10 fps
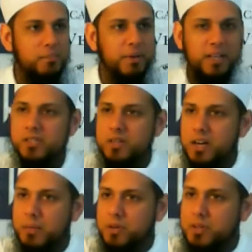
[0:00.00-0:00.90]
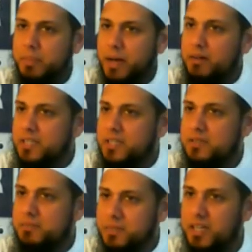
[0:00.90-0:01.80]
But let's talk about the
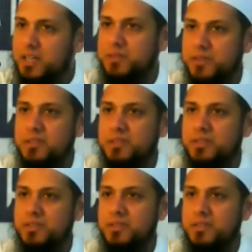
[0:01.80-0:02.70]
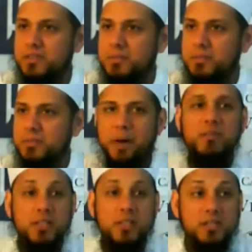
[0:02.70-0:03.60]
bounties themselves.
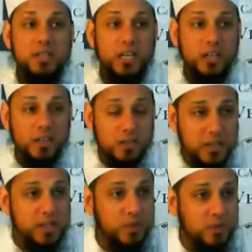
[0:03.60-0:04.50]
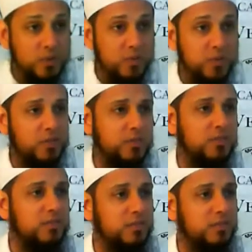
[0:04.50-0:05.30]
Bounties increase with gratitude.